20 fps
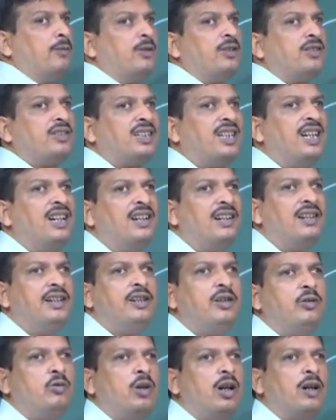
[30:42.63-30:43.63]
of the skill
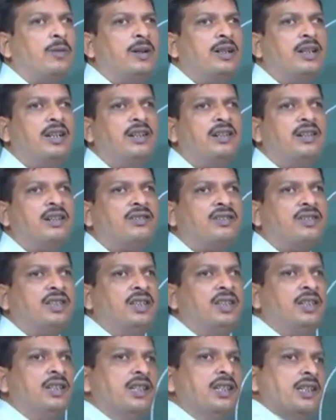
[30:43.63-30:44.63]
required by the
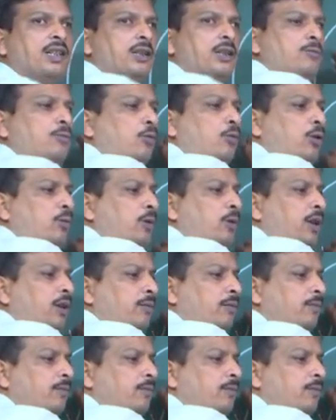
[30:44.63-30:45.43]
industry is fulfilled.